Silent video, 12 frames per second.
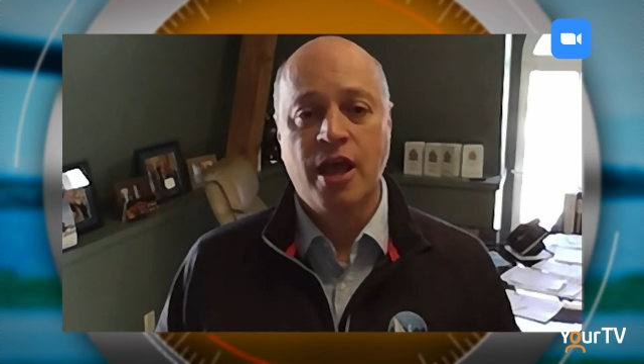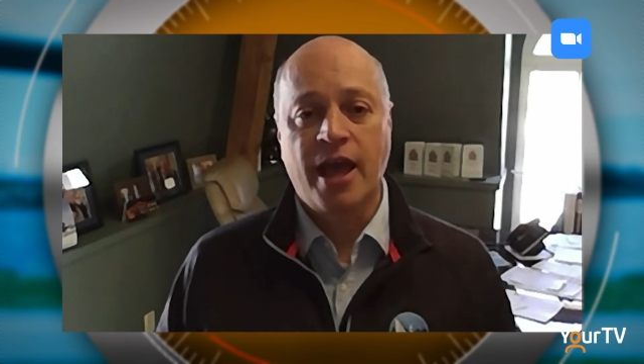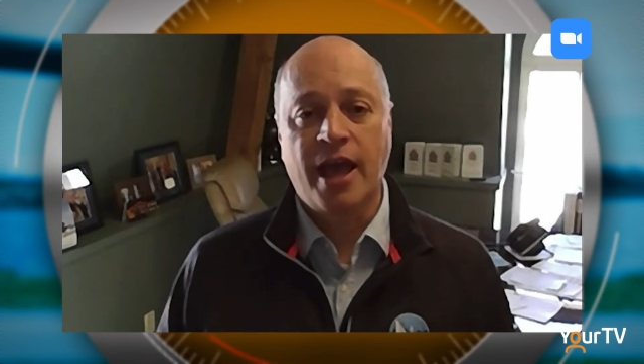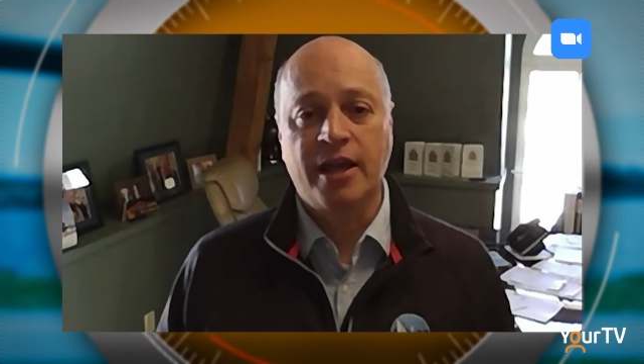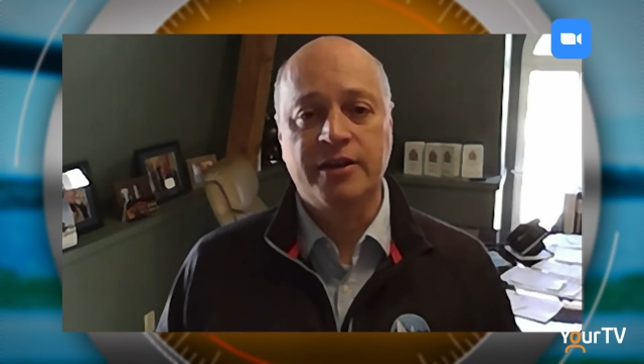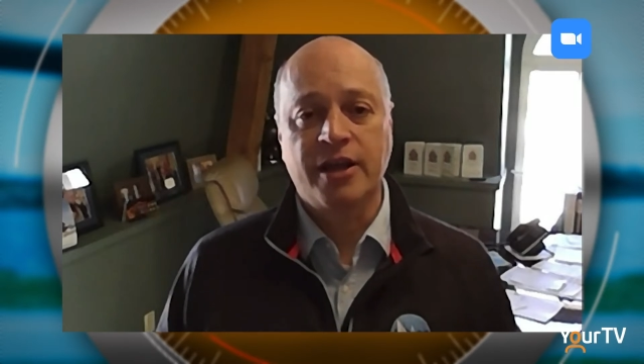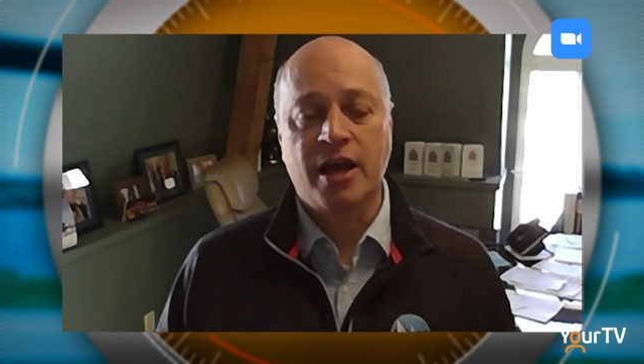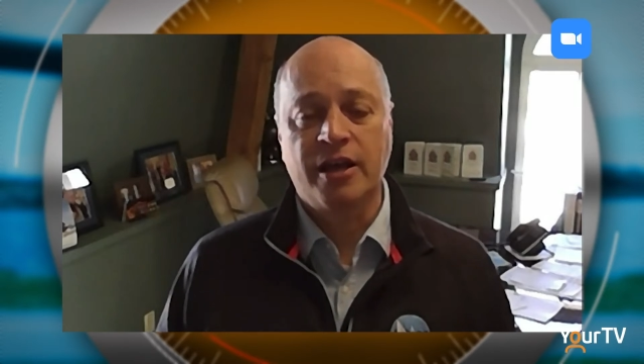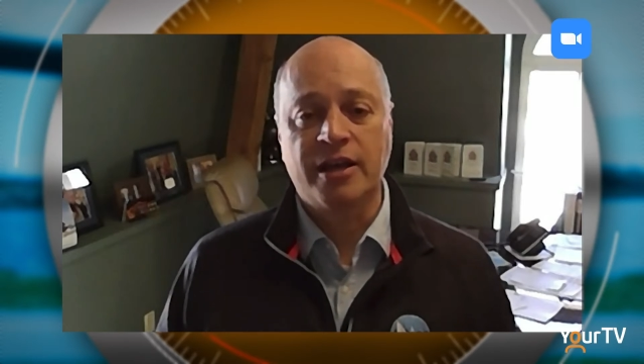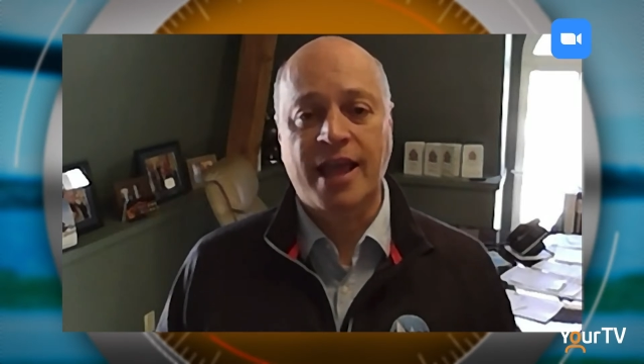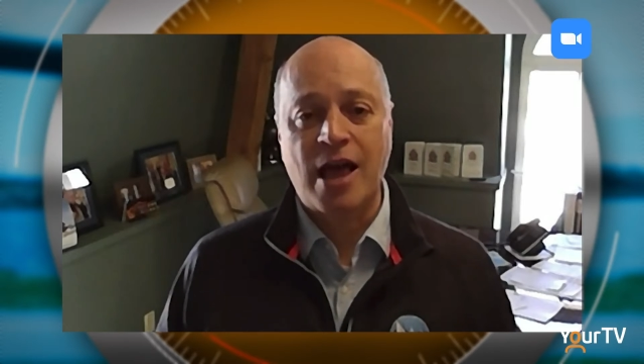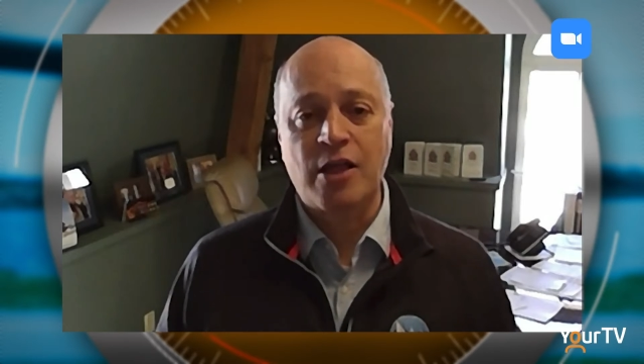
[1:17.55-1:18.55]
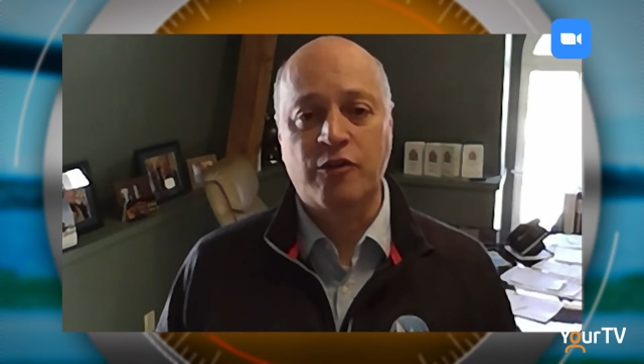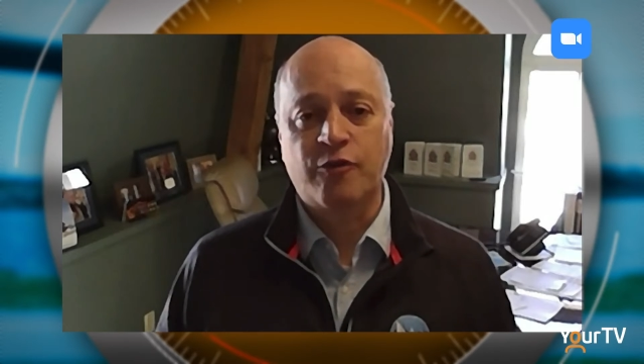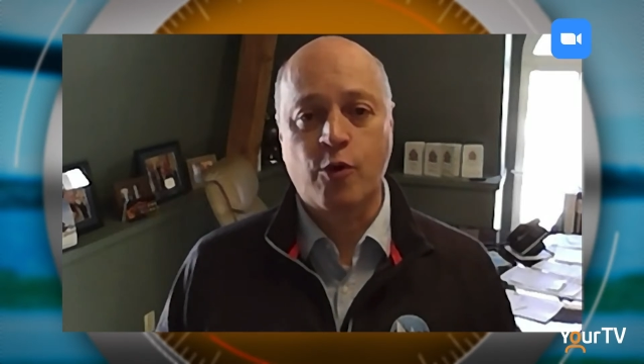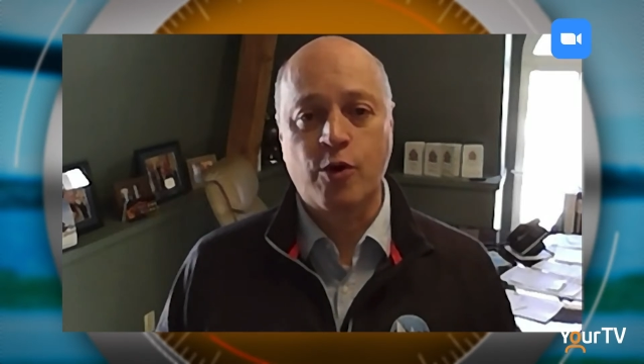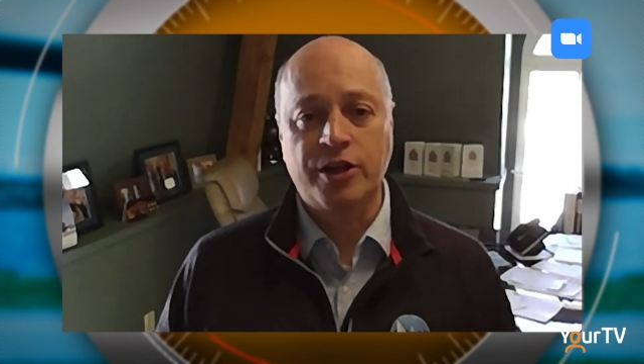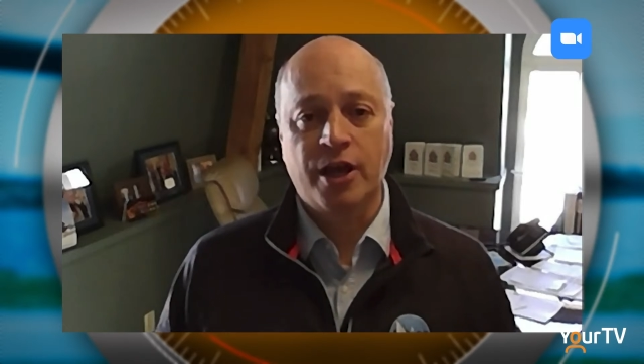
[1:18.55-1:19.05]
and in
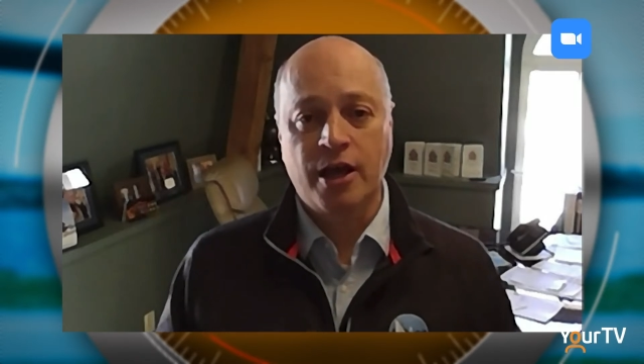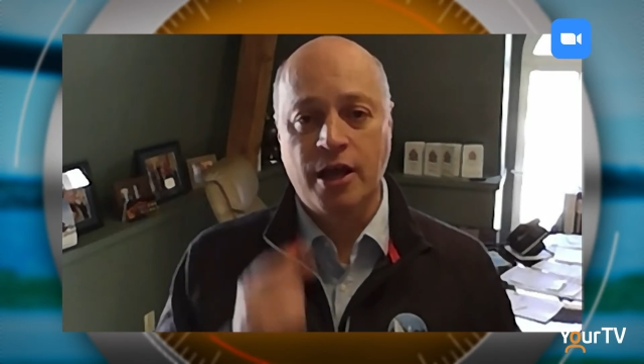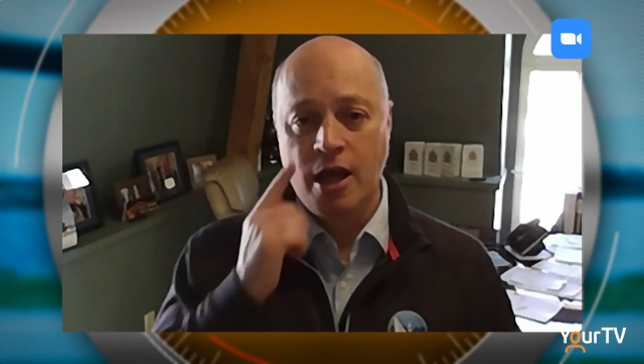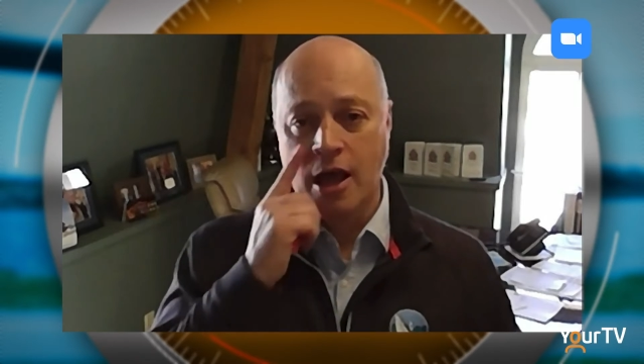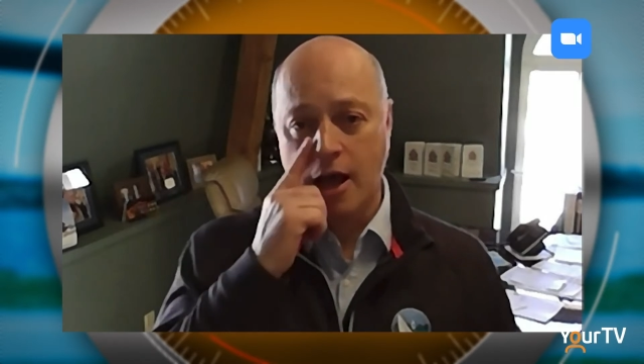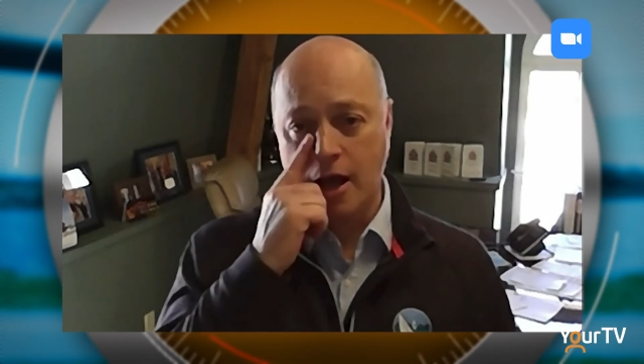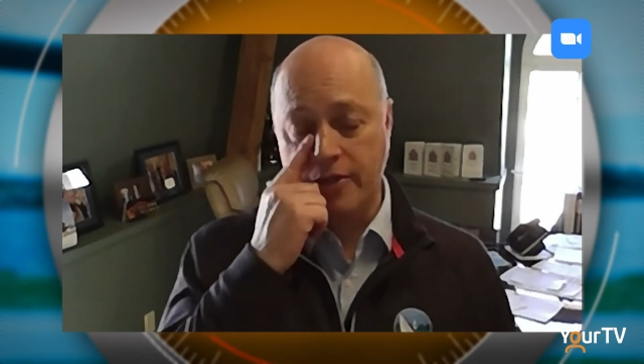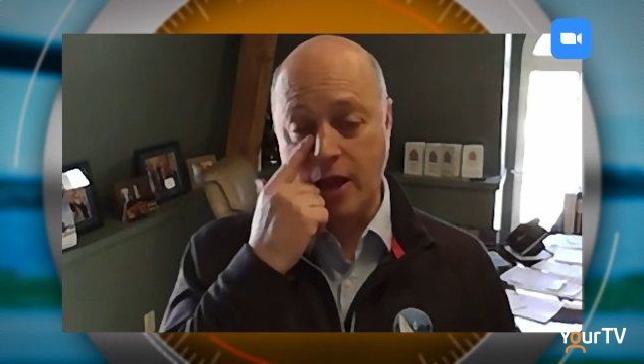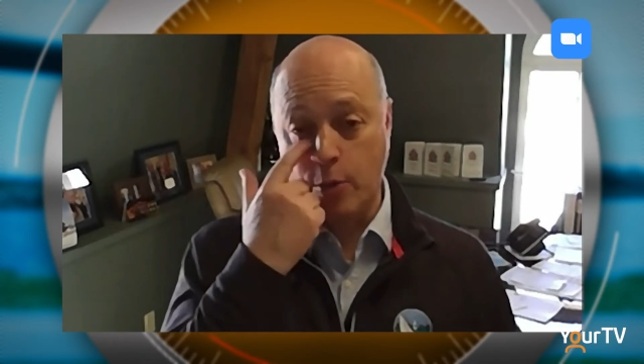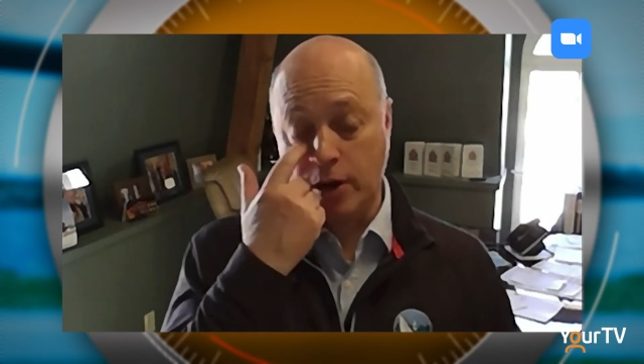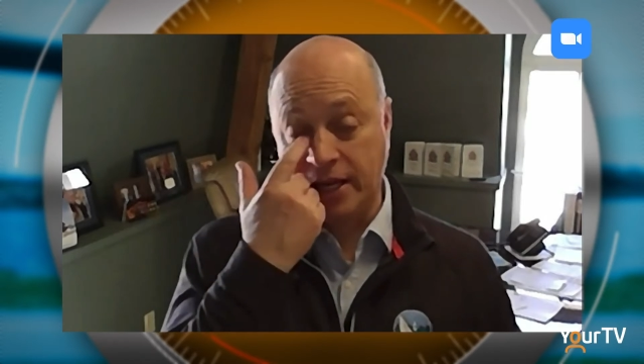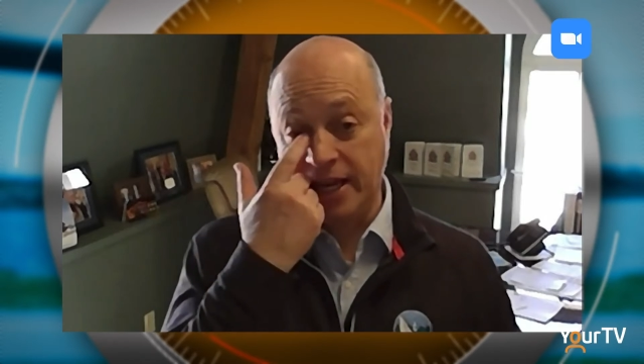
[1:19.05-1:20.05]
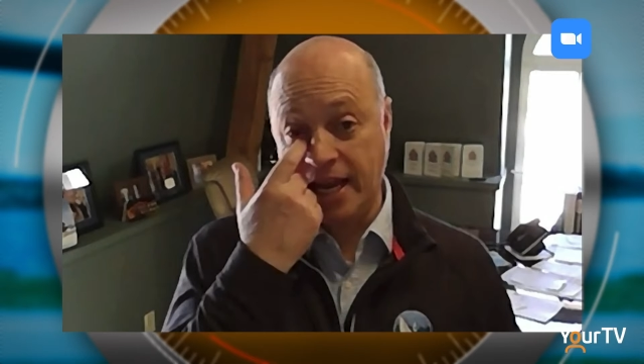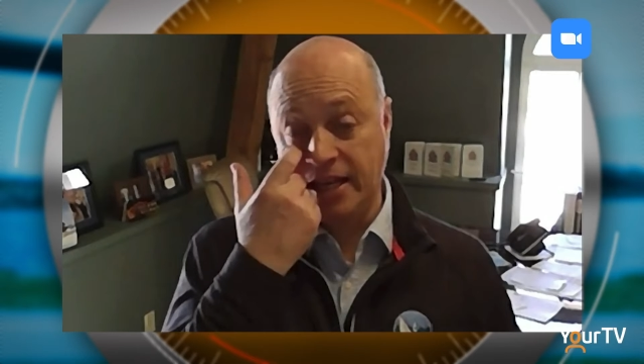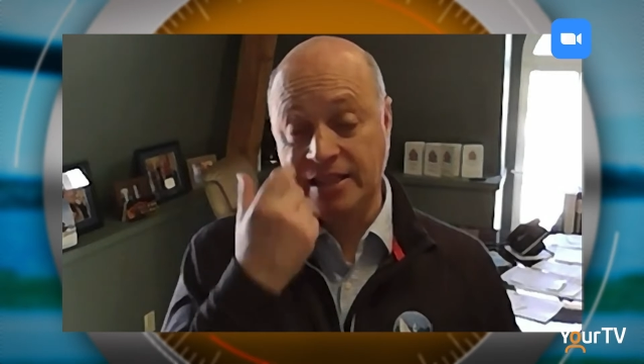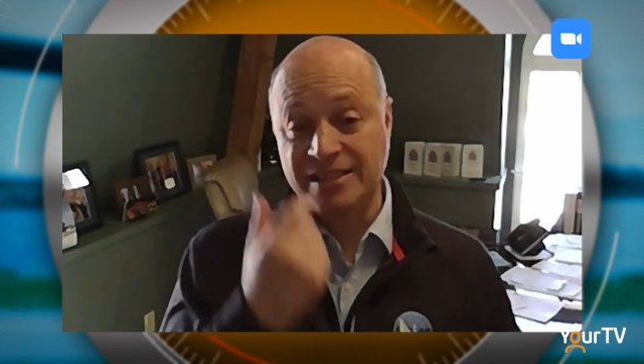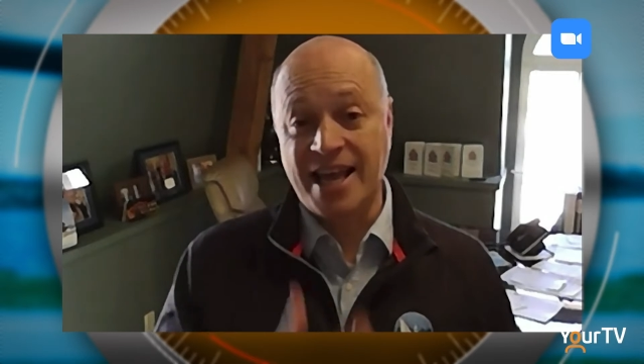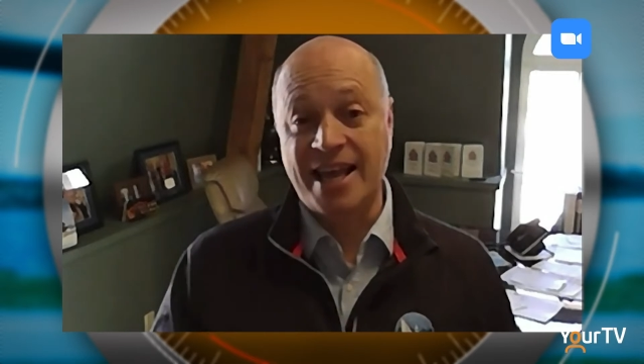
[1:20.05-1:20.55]
California that were
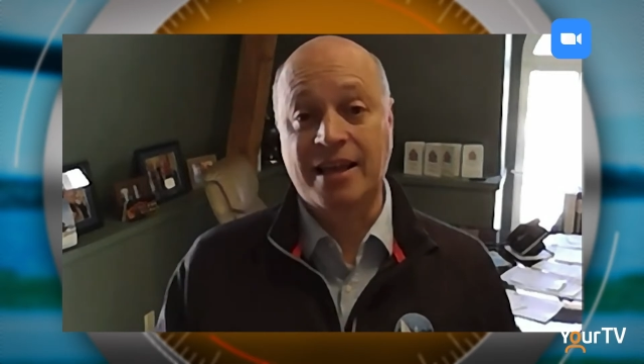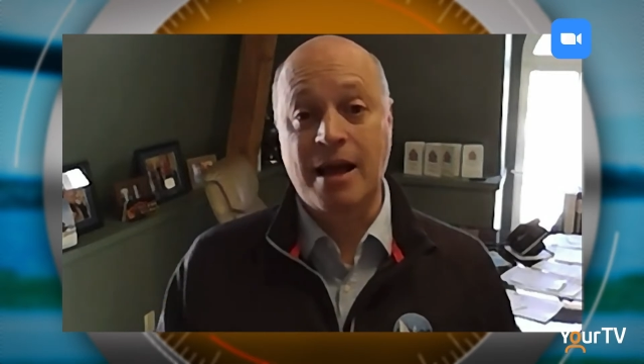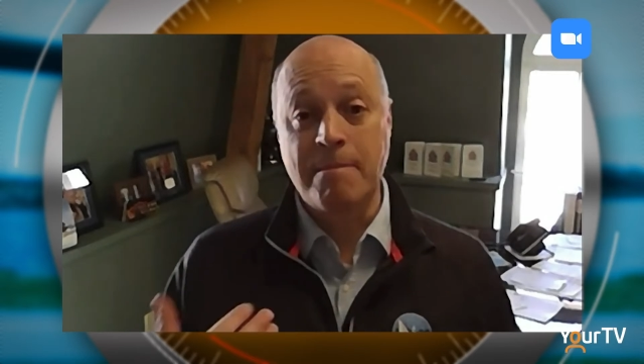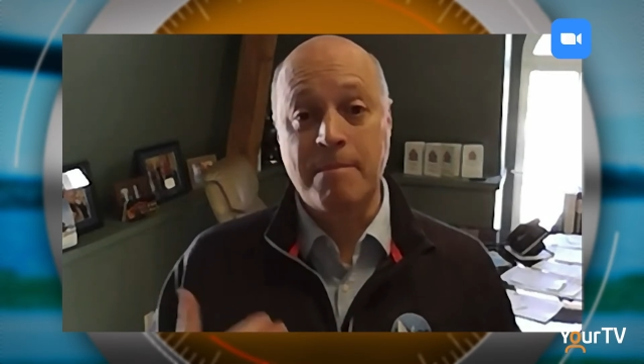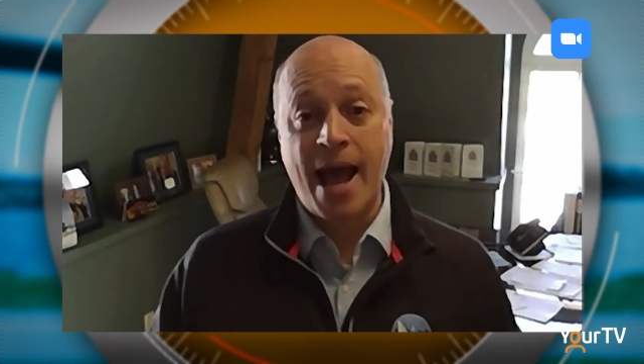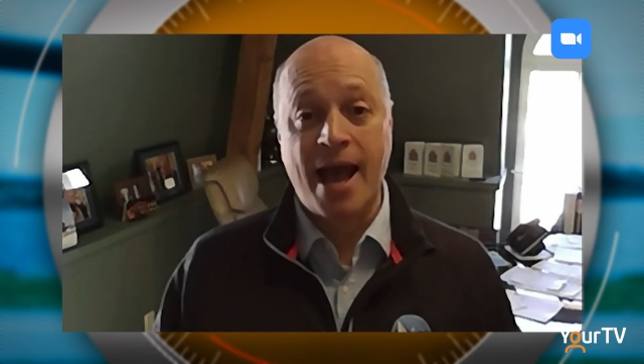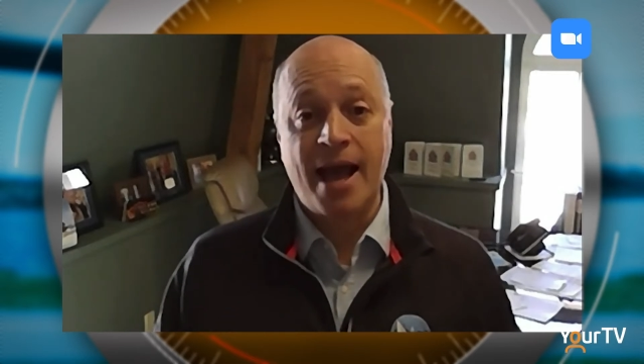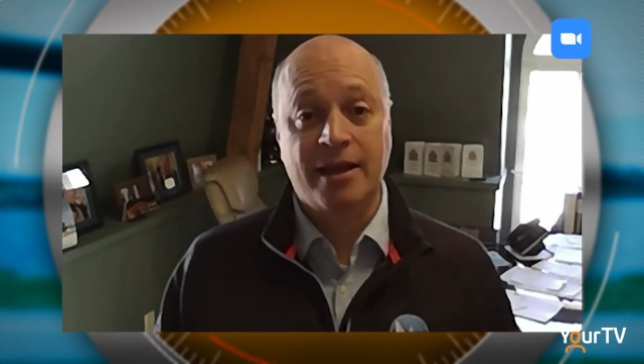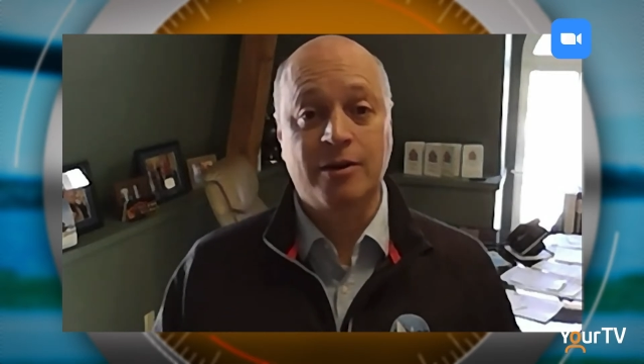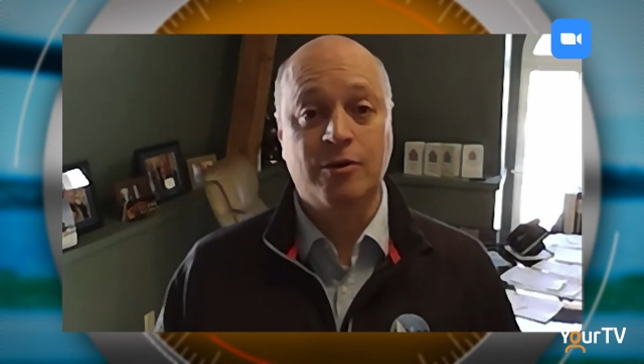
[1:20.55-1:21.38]
Canadians and had to come back,